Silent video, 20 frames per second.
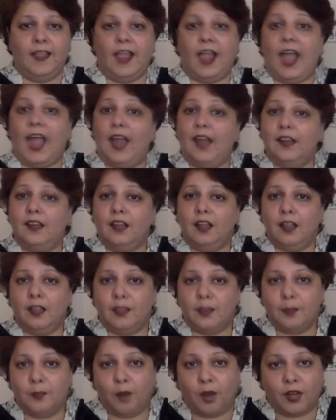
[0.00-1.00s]
And
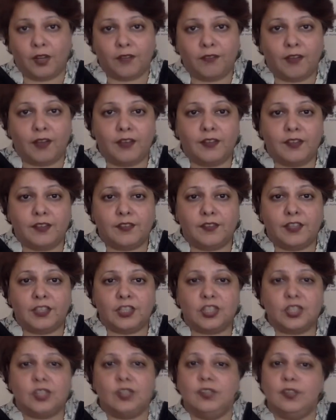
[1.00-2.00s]
the modified
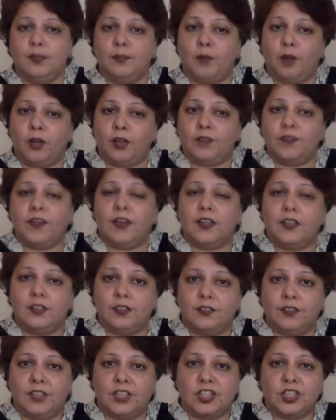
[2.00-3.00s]
duration
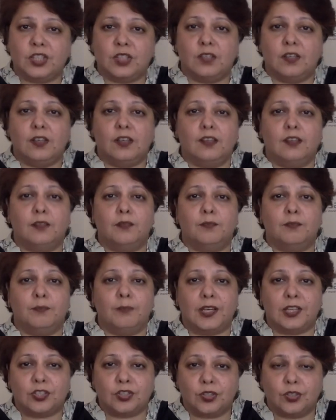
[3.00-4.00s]
is a
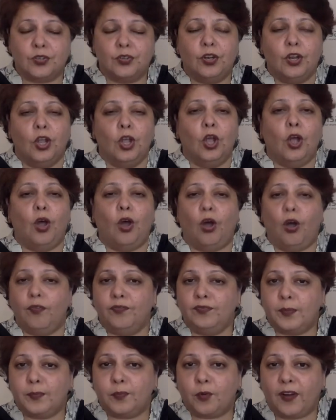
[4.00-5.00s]
measure
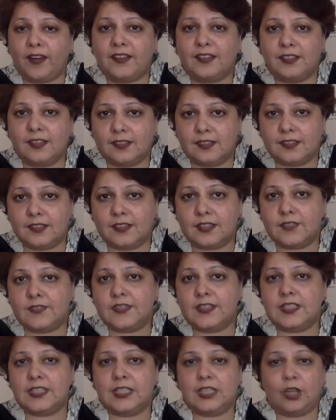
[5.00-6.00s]
of the price
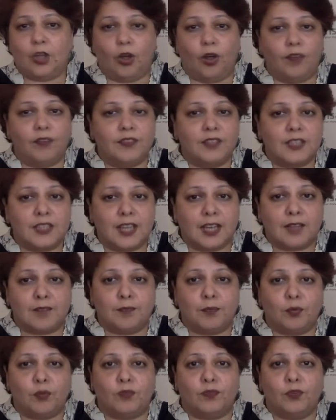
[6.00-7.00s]
sensitivity of the
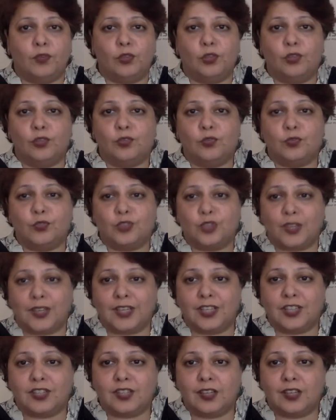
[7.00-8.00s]
debt portfolio to
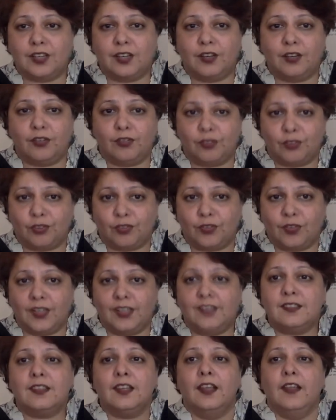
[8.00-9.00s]
change in interest
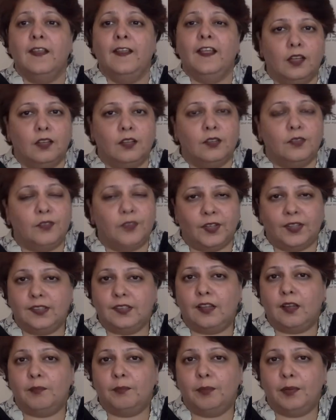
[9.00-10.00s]
rates. So for
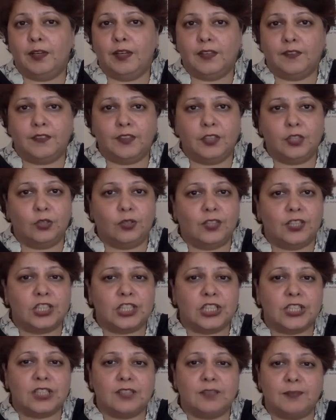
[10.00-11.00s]
example, if the
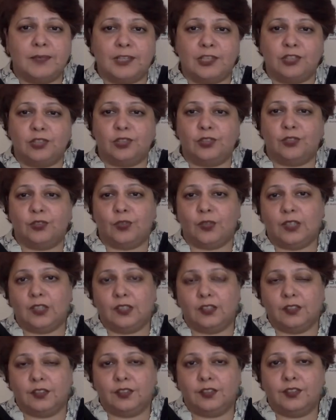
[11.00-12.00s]
duration is mentioned 3
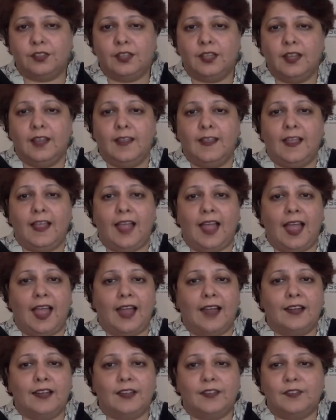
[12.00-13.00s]
years,
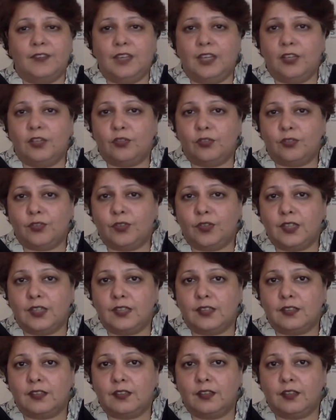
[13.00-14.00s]
and if the interest
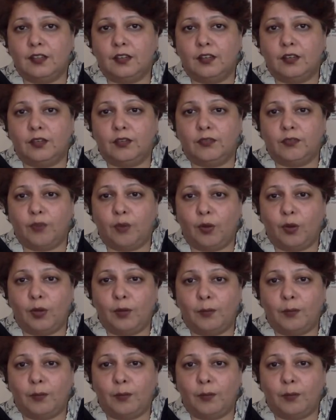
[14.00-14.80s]
rates fall